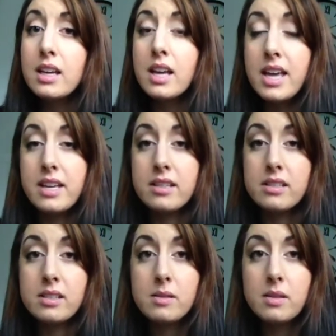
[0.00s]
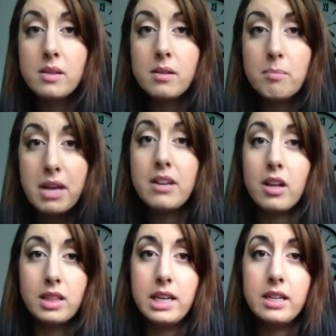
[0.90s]
is pinned
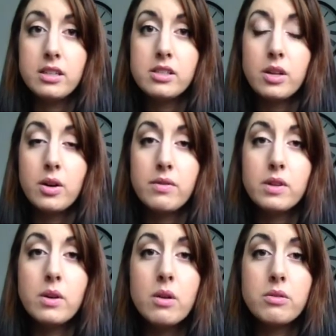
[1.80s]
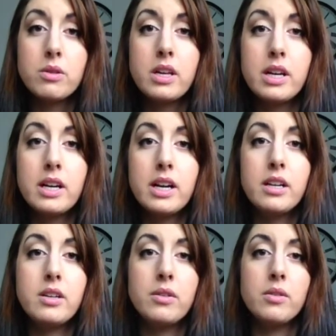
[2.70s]
on there. So if you go through there
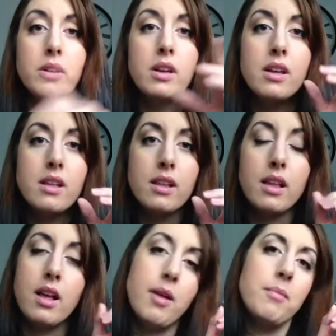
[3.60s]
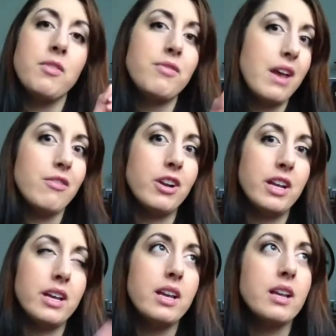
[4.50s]
and you um, favorite
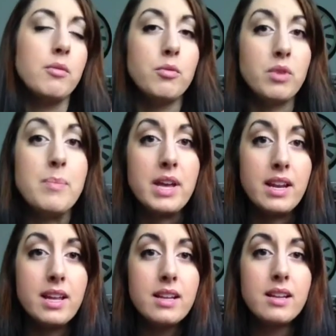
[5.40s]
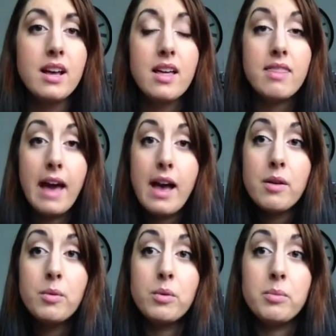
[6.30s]
it and repin it,
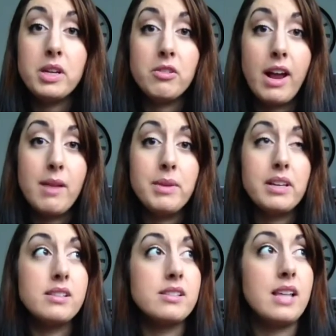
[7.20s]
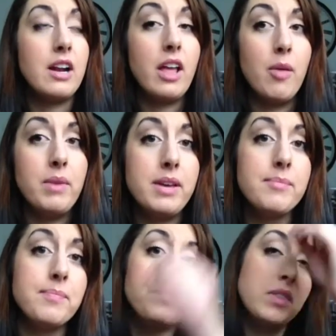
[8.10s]
that would be great, because that'll help me.
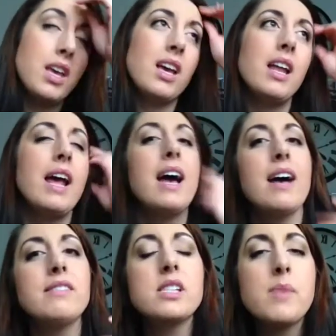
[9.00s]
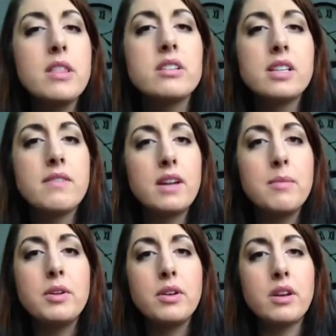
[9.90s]
And I have some other stuff that I'm
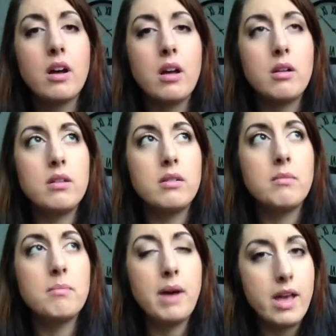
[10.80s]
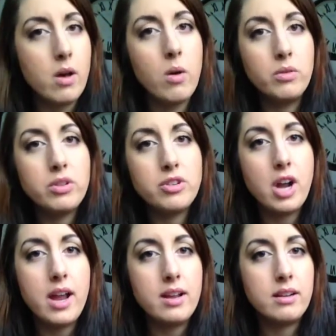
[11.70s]
doing on my own to
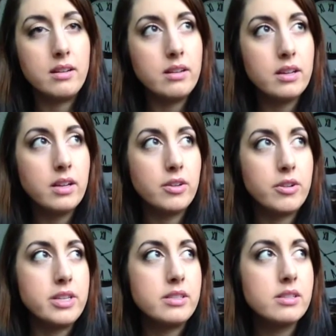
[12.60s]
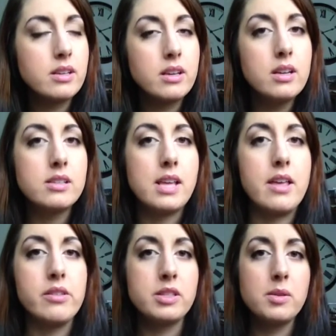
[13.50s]
try and increase
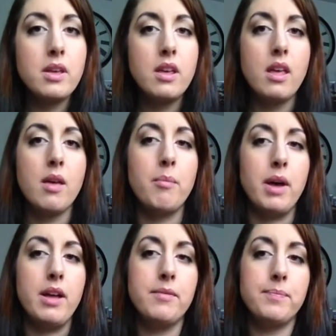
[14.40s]
sales, but